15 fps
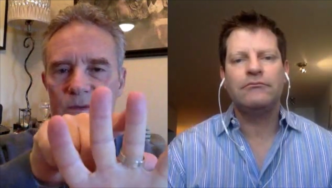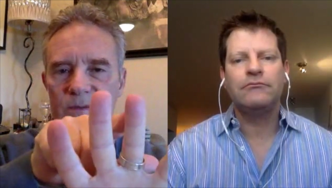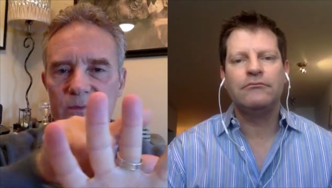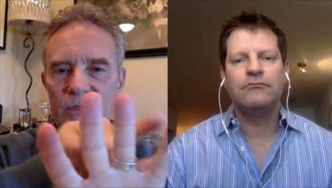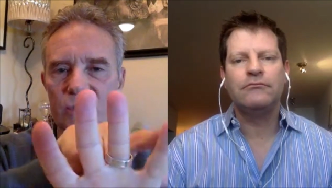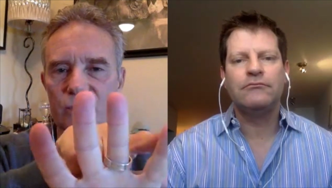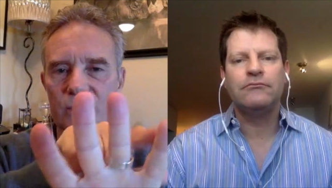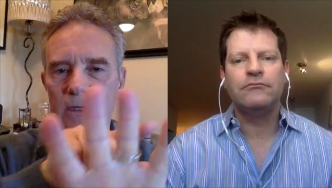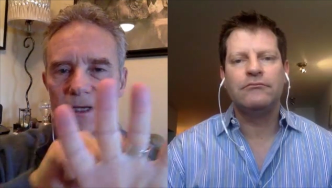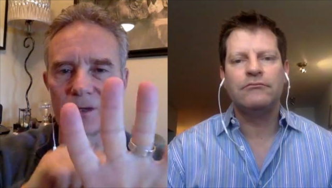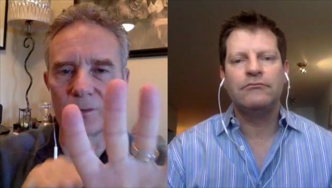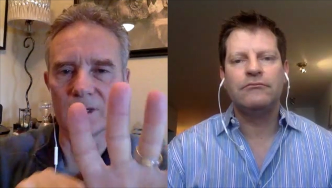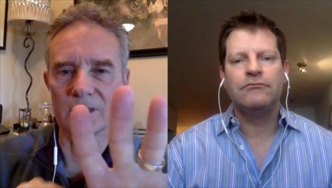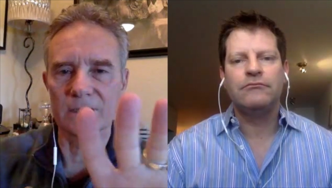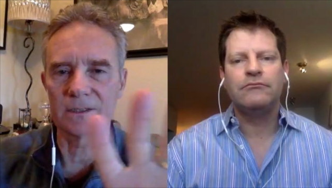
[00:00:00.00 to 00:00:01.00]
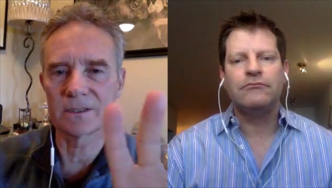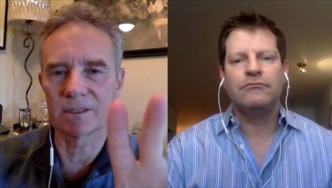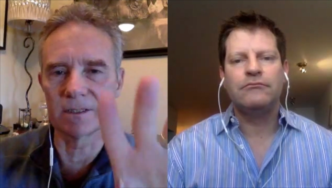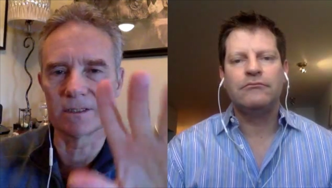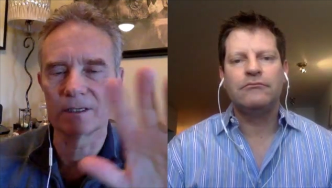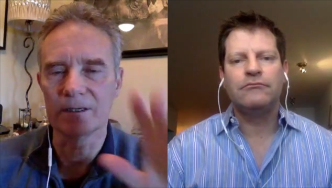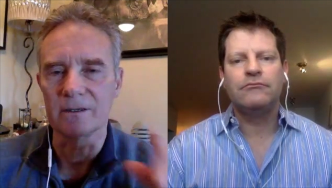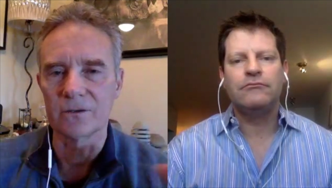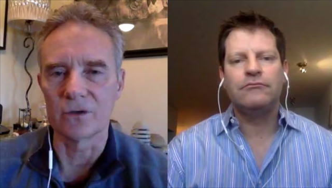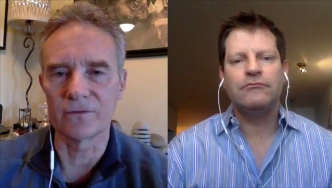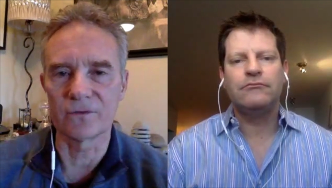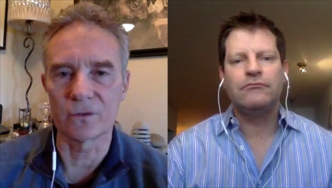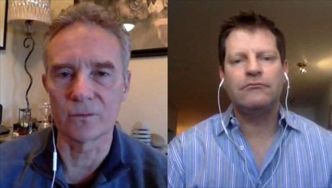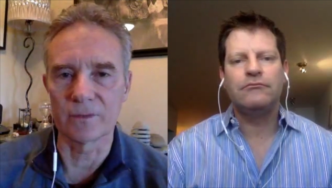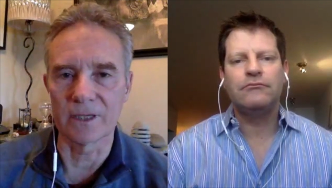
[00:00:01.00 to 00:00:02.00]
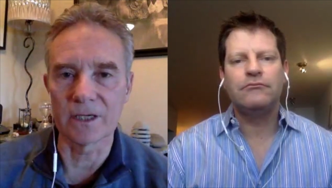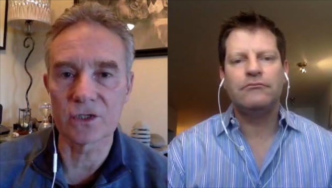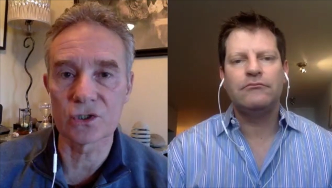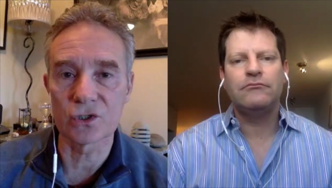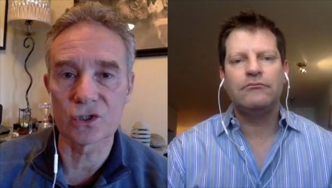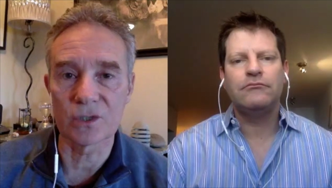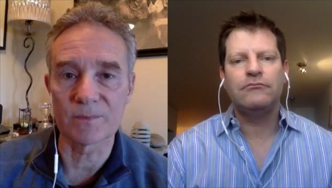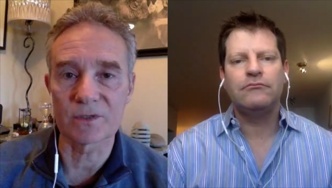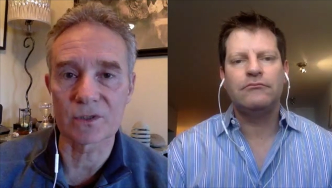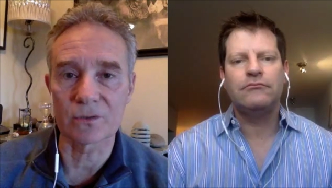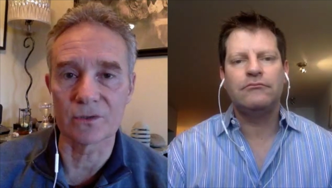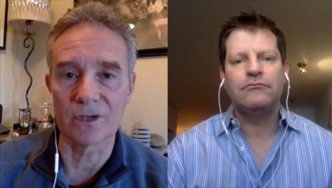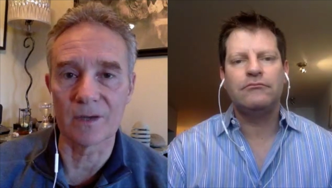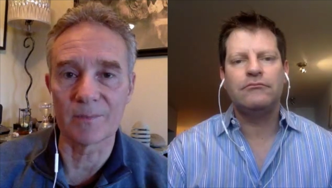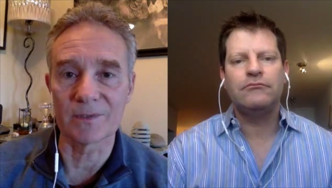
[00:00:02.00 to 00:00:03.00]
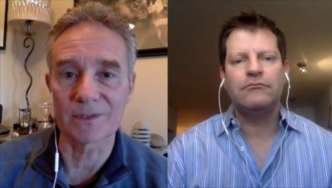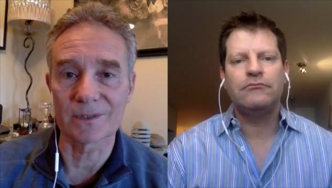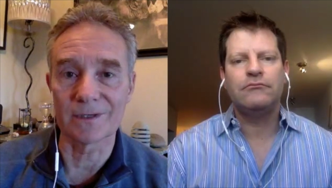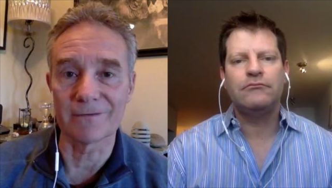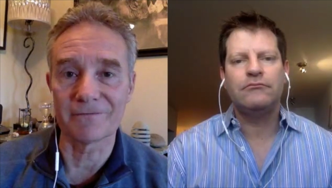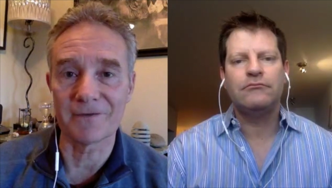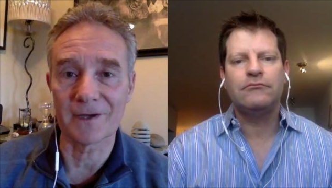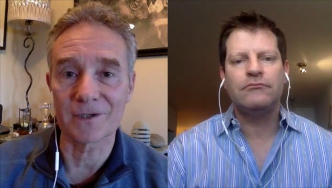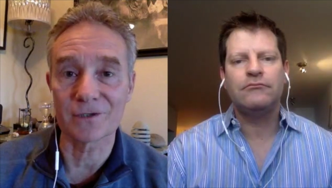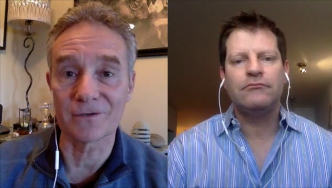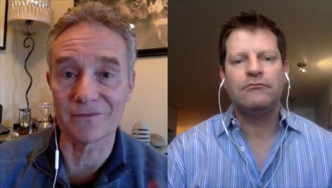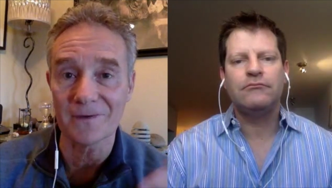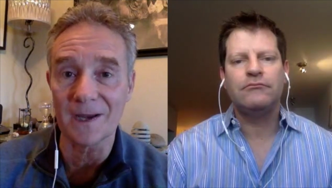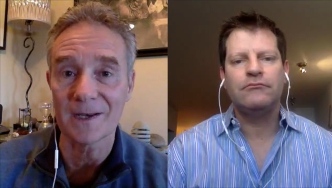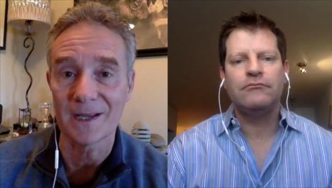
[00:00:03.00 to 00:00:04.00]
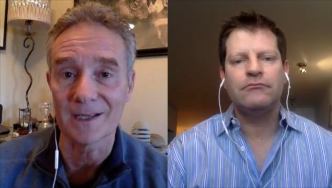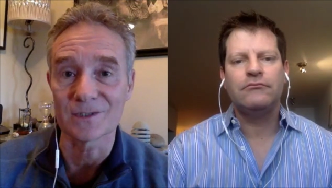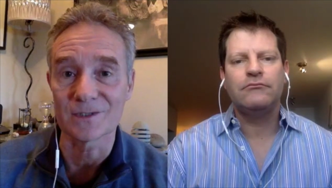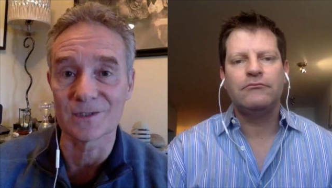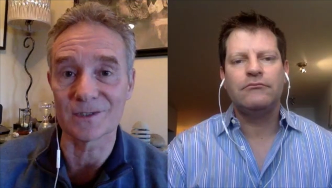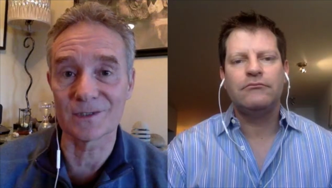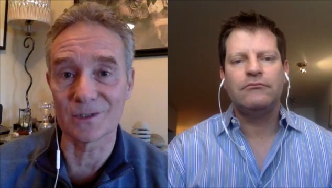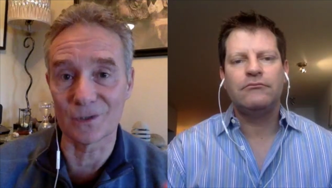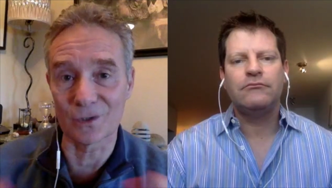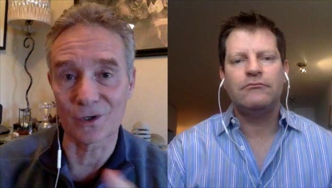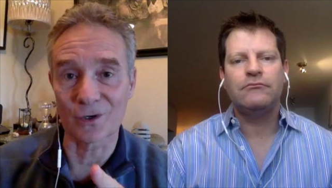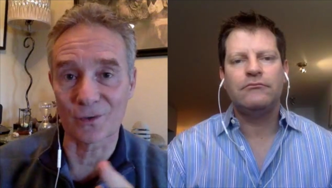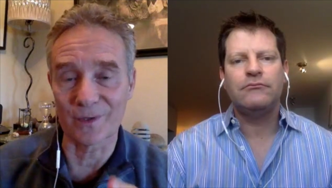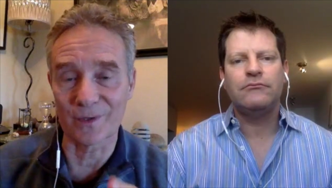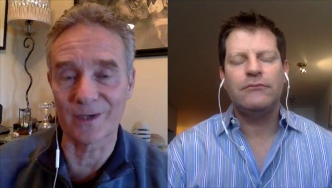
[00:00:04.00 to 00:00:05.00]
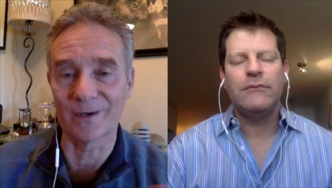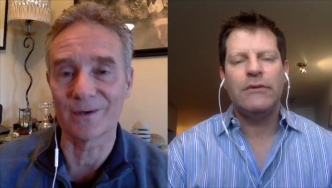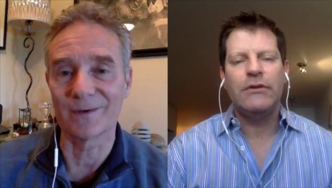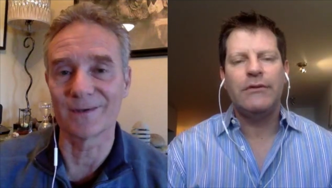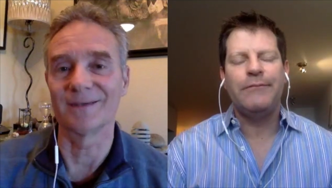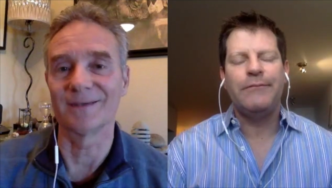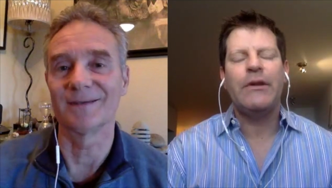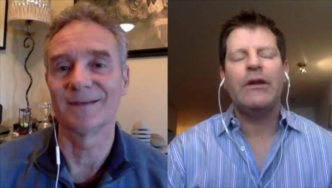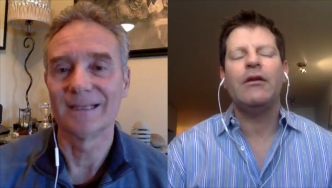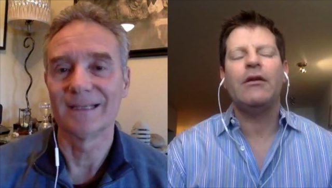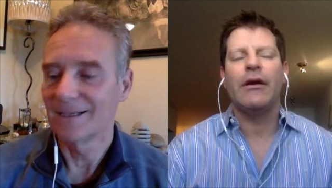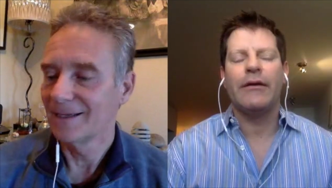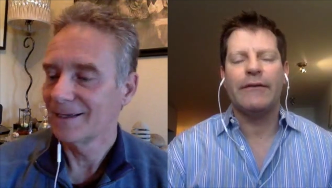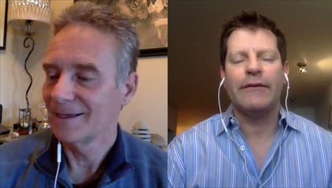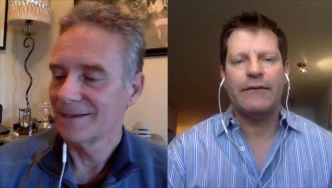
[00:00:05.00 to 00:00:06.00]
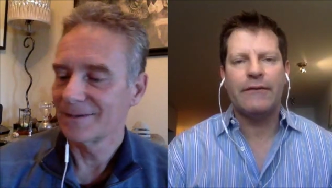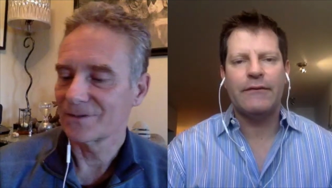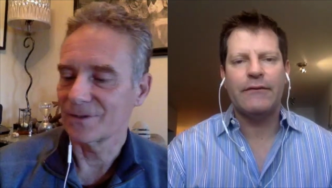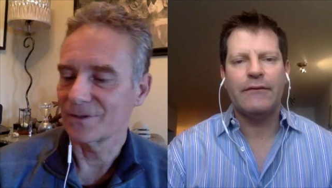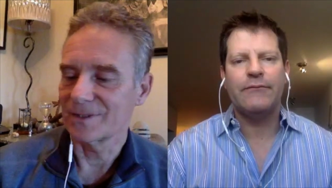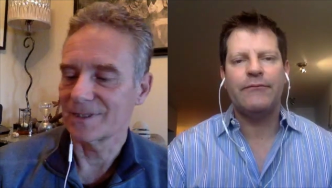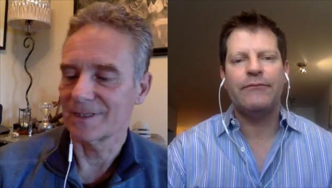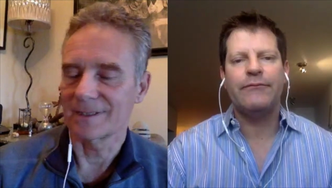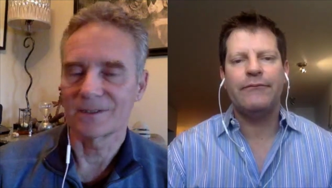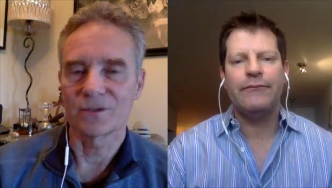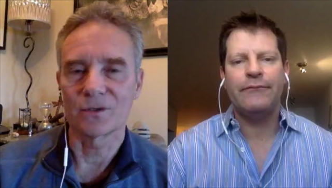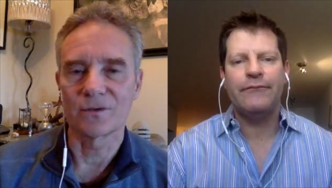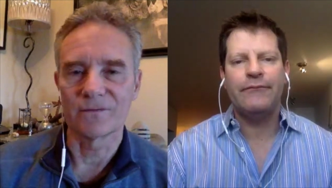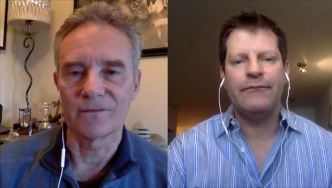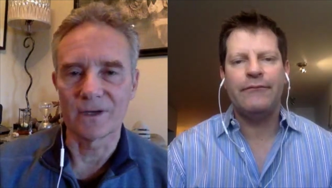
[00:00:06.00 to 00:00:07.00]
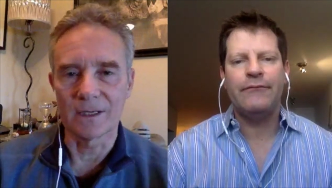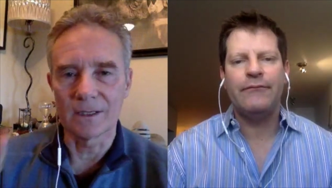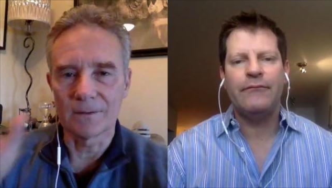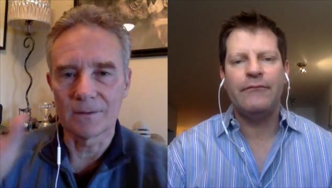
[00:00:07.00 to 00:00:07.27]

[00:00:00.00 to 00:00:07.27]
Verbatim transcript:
Speaker 1: spirituality, and wellness. And uh, you know, if your relationship's screwed up, it's going to affect your finances and your career. And yes, so it's sort of uh,